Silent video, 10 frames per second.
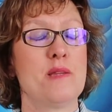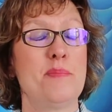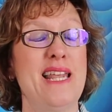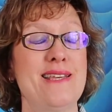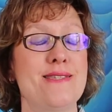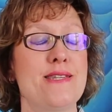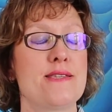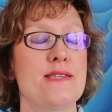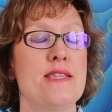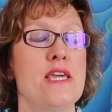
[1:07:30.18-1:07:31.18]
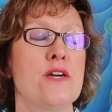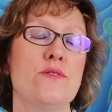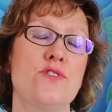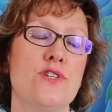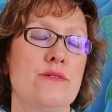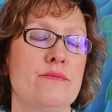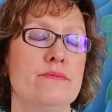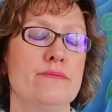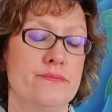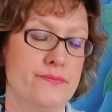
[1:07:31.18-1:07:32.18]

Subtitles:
The plastics in the ocean.